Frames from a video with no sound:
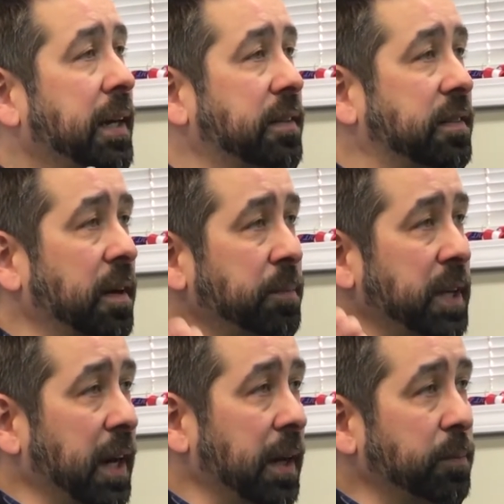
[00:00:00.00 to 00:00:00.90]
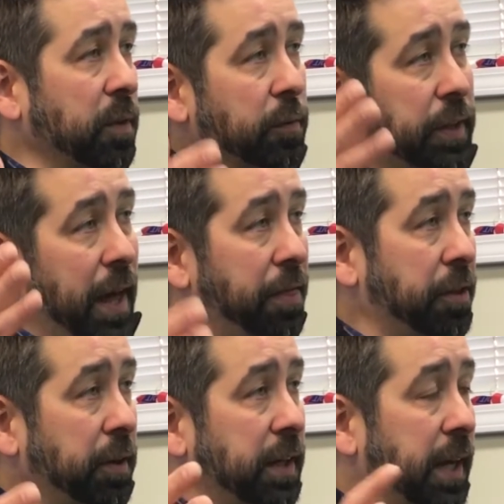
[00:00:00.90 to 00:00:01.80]
And sometimes over that
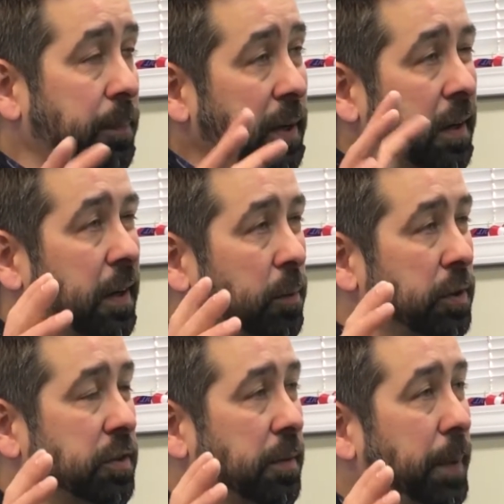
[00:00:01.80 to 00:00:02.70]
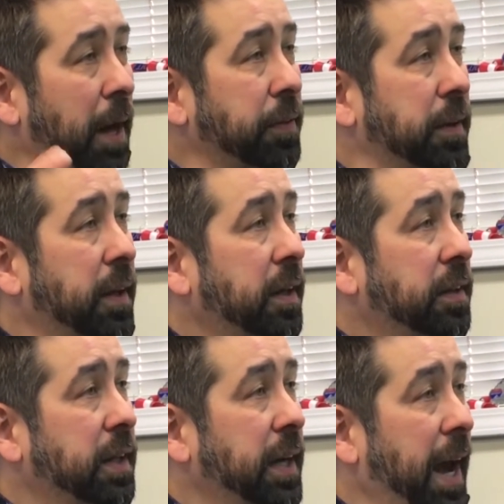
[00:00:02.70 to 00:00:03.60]
30-day period, which is about
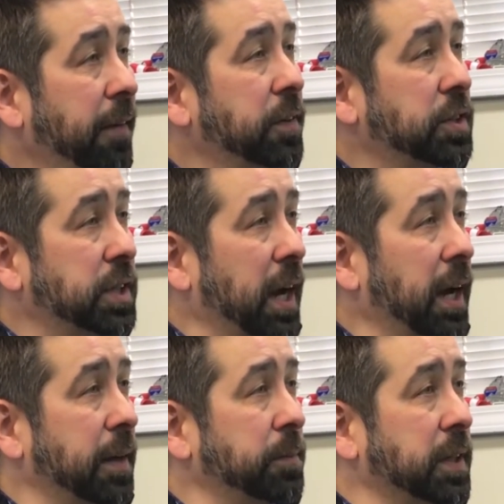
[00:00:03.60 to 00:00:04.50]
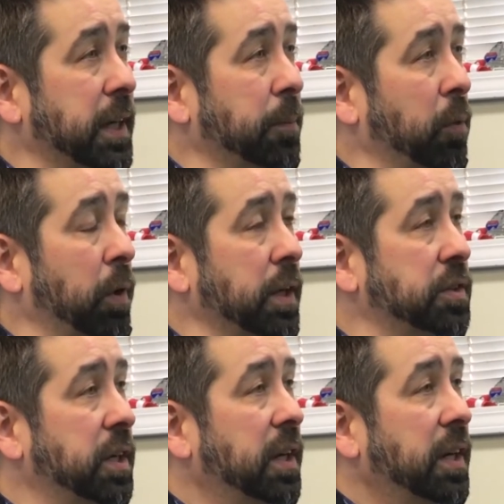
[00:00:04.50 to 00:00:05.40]
the average time to get a
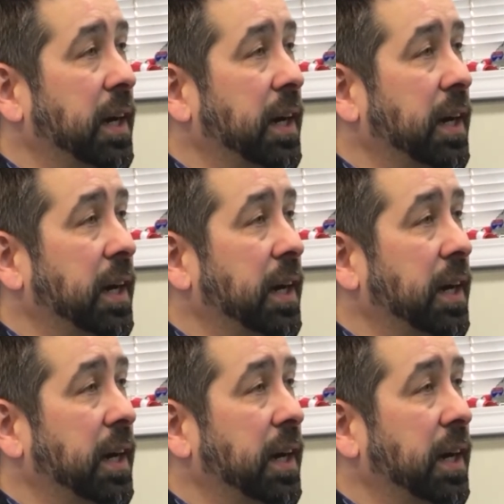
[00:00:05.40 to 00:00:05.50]
mortgage,